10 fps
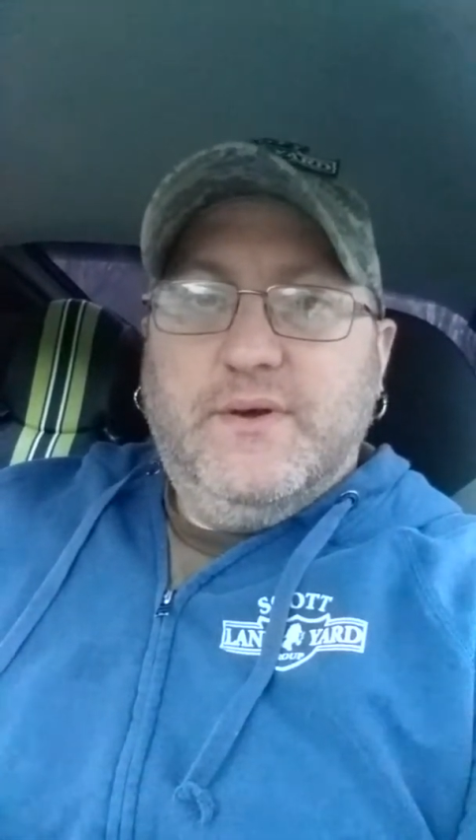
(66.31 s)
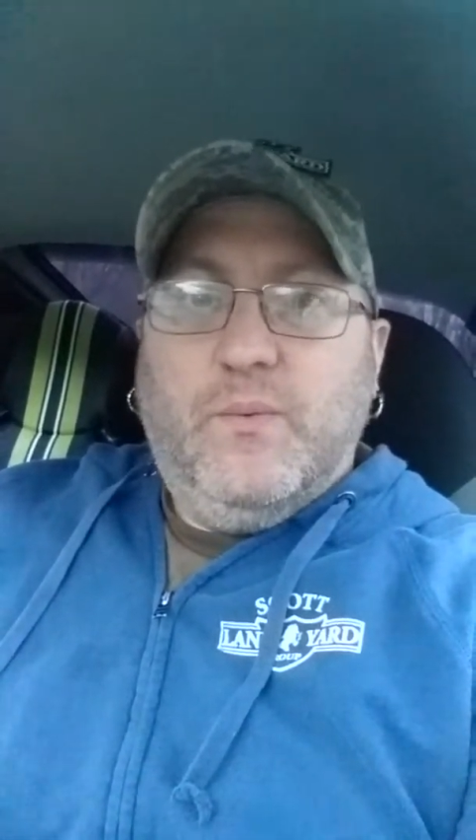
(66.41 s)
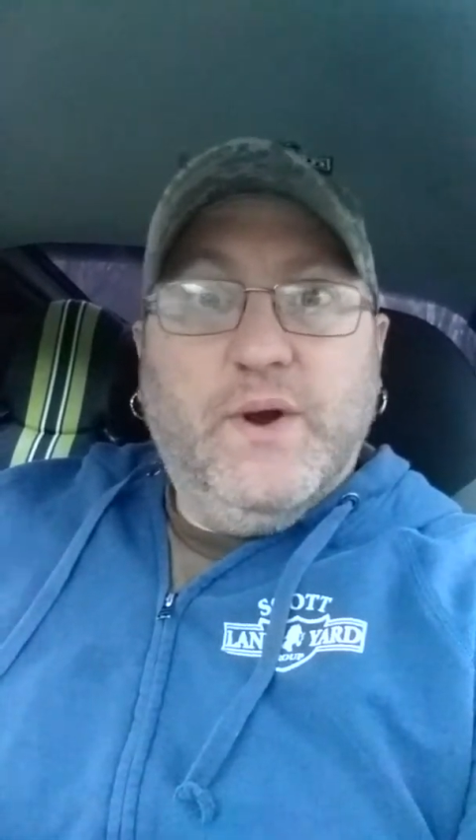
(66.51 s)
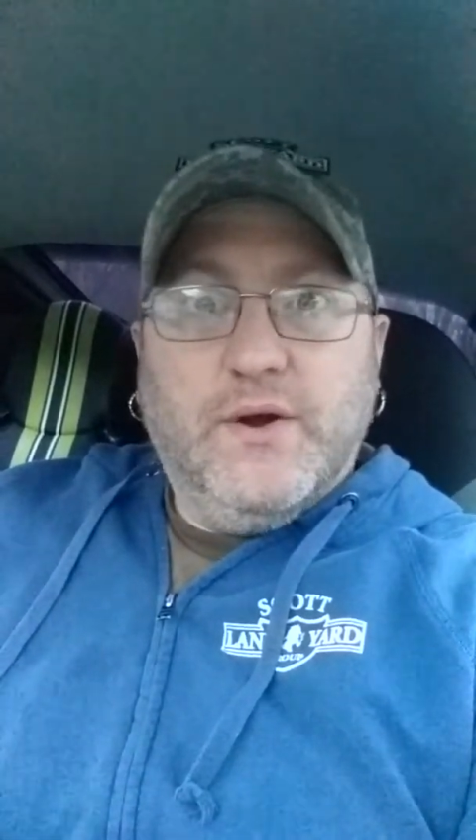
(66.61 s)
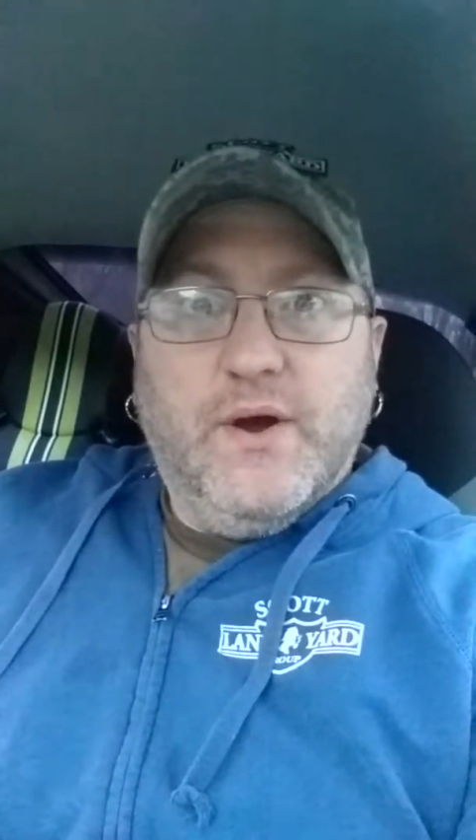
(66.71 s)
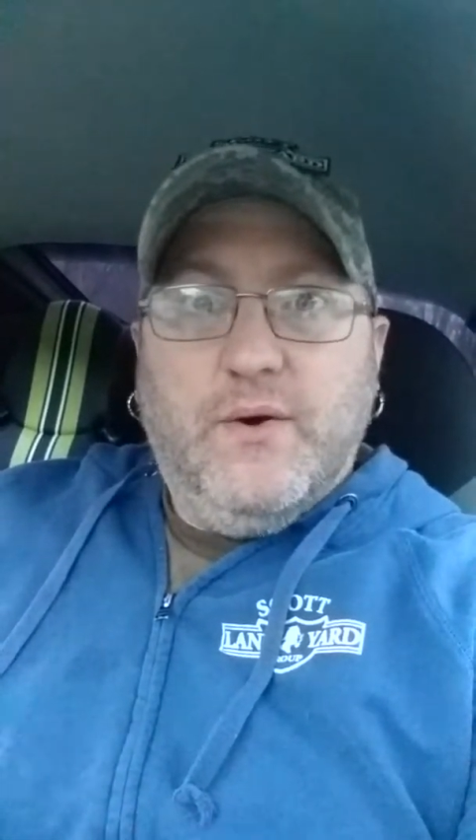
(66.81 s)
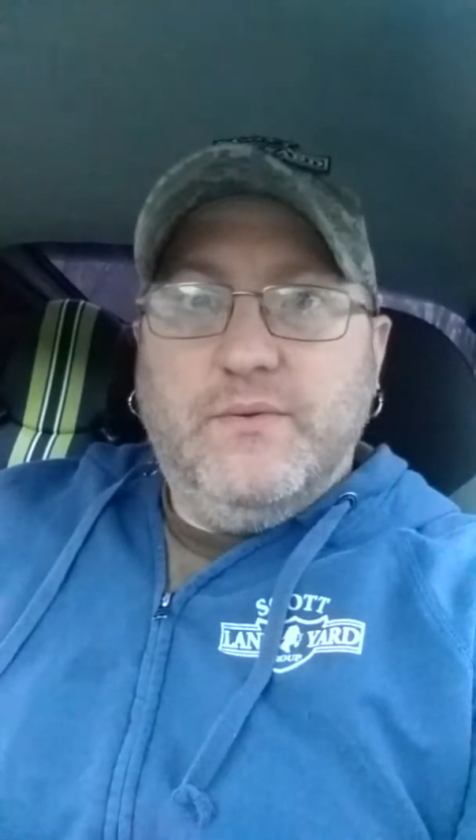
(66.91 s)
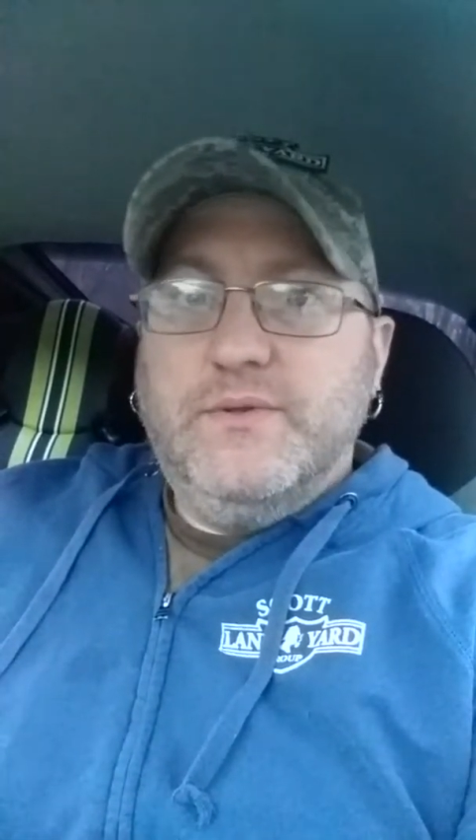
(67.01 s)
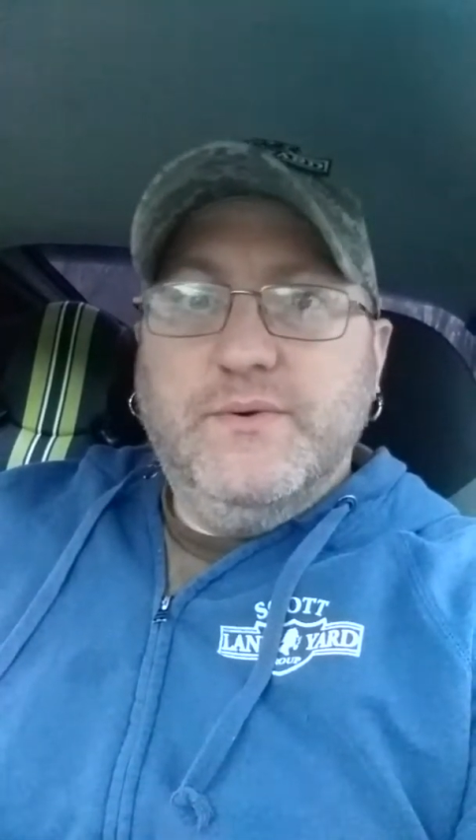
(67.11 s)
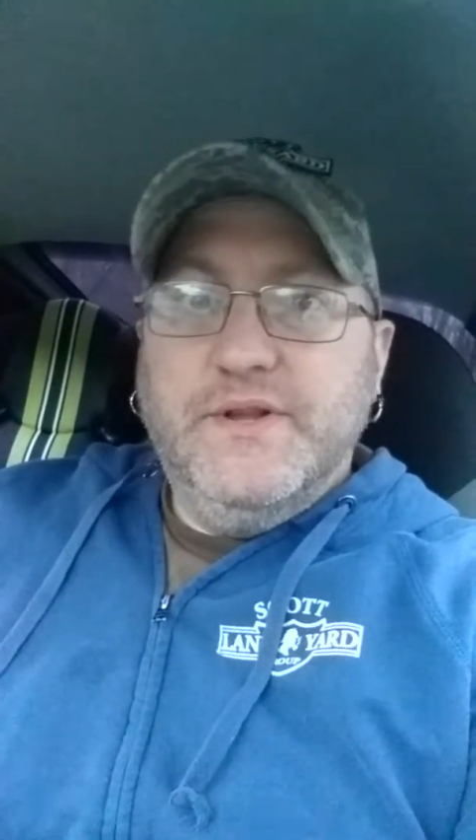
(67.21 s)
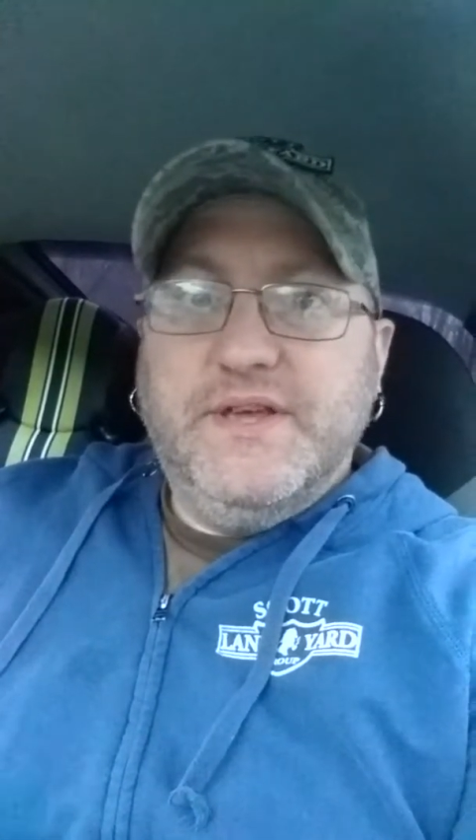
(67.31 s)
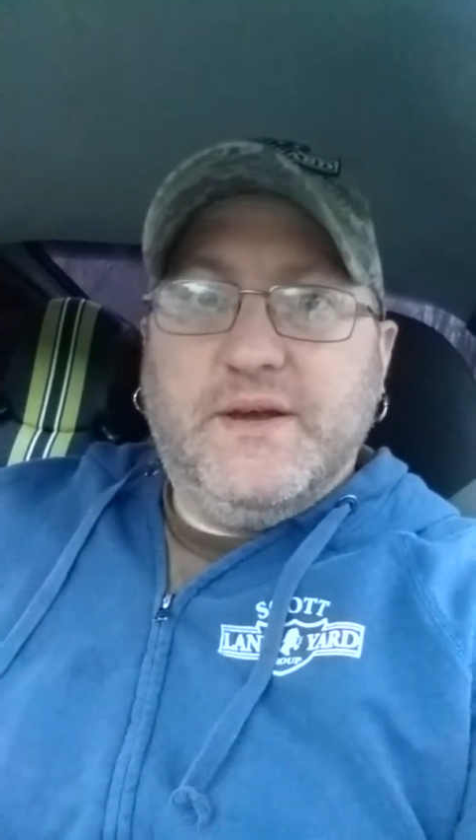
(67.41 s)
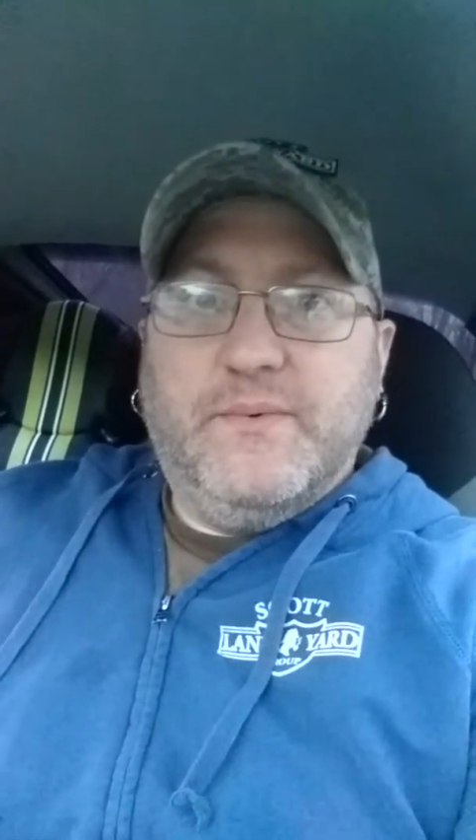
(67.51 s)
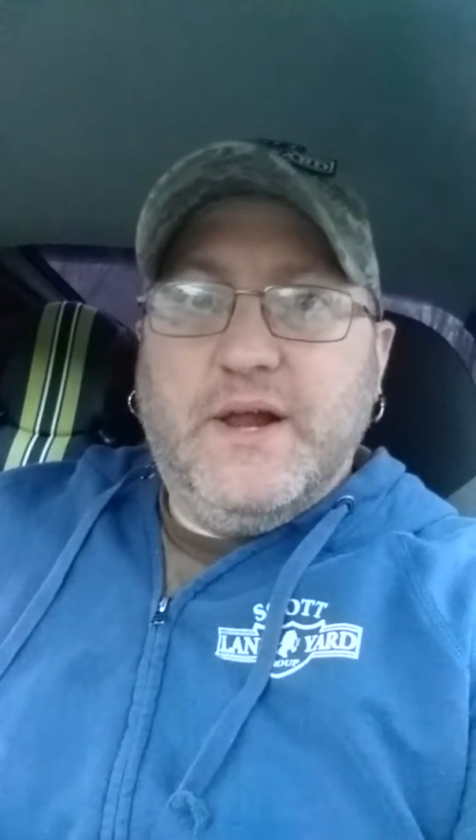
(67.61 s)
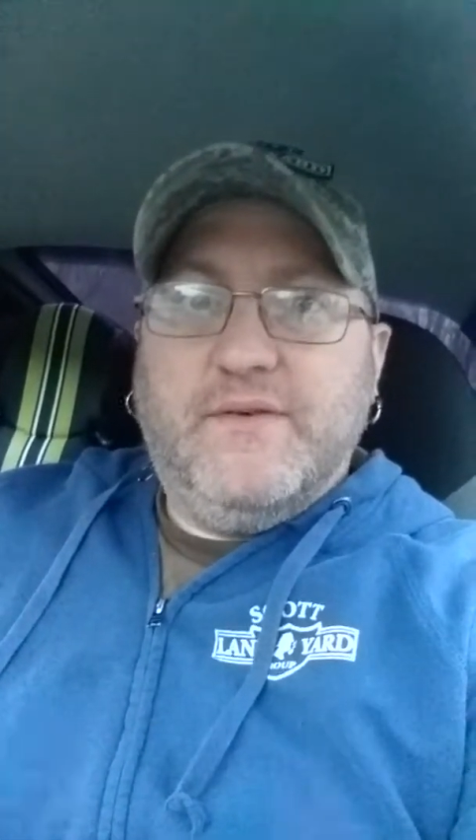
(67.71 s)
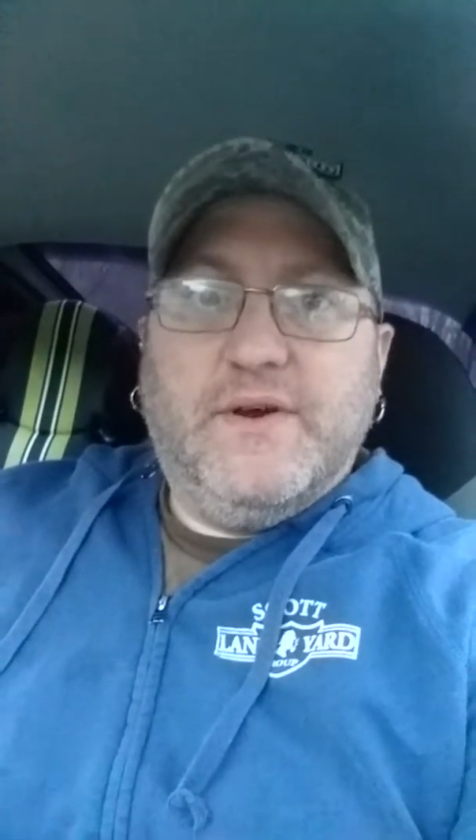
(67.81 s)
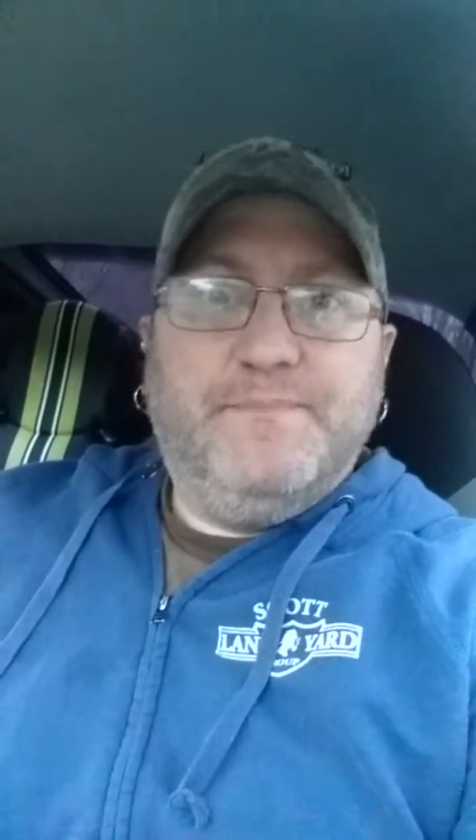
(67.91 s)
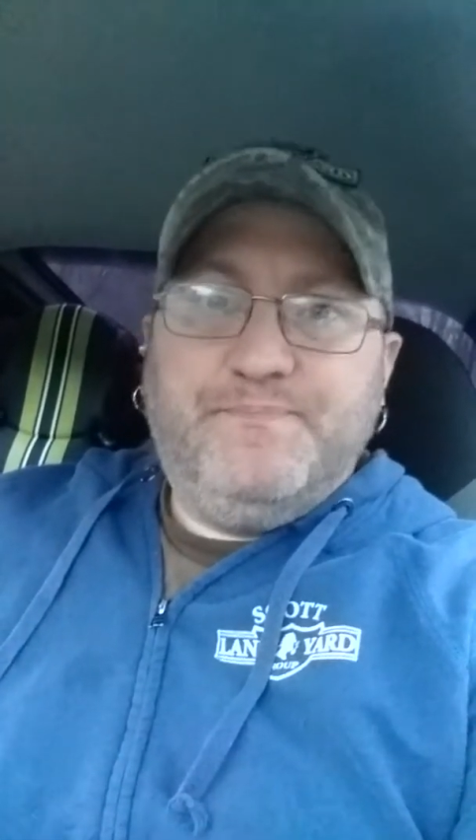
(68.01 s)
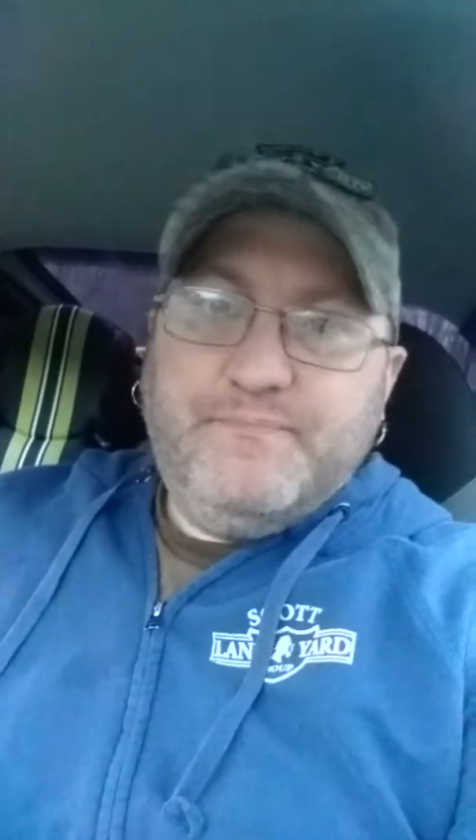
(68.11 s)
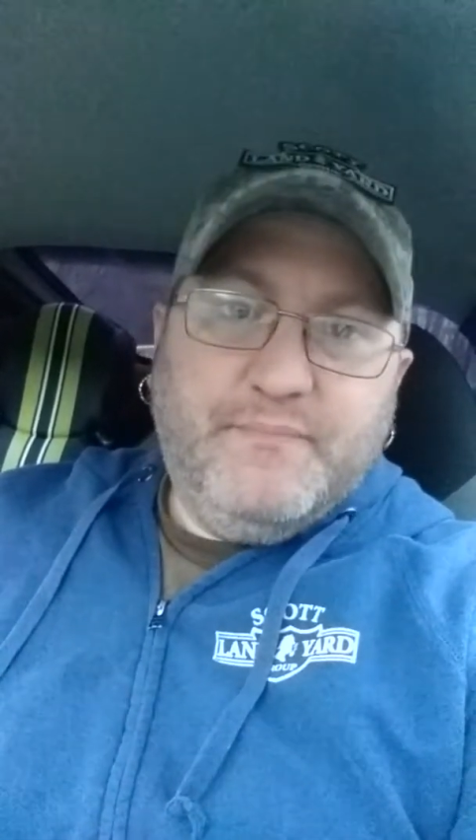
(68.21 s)
weirdo, lunatic, whatever.
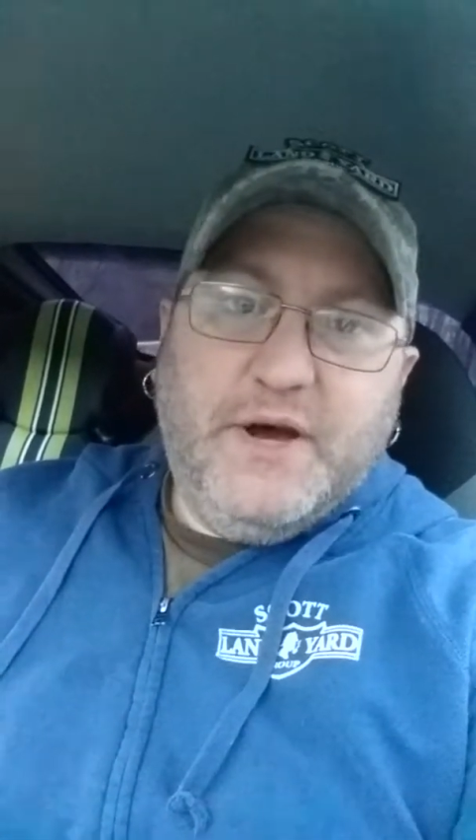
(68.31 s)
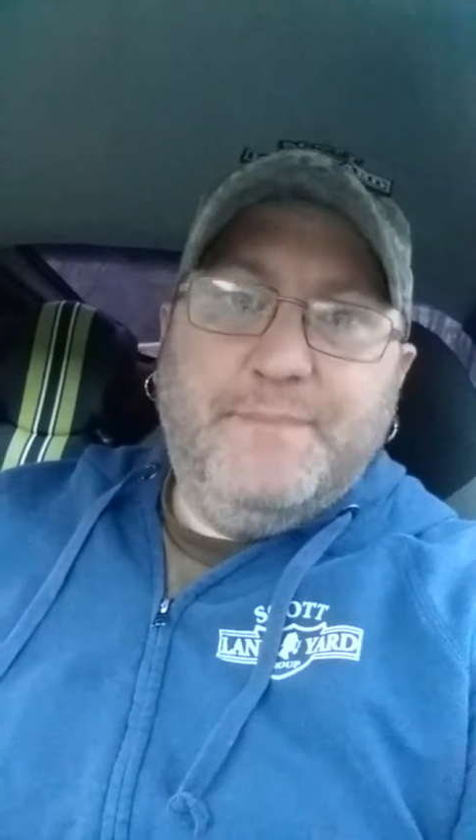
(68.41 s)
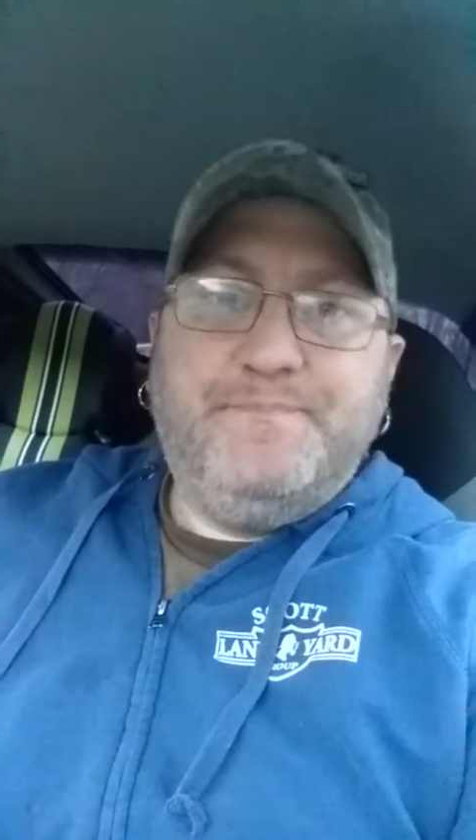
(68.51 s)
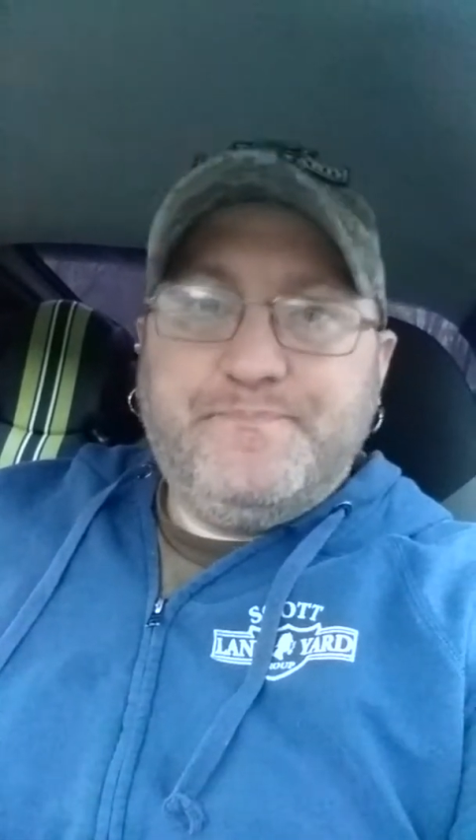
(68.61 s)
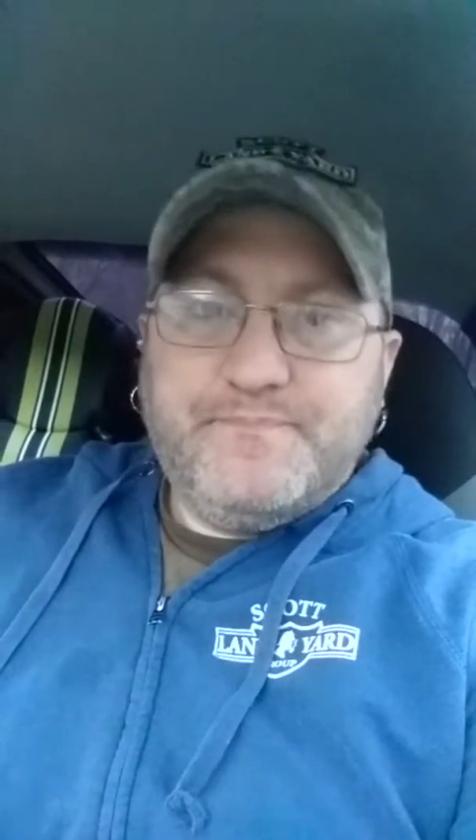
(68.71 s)
But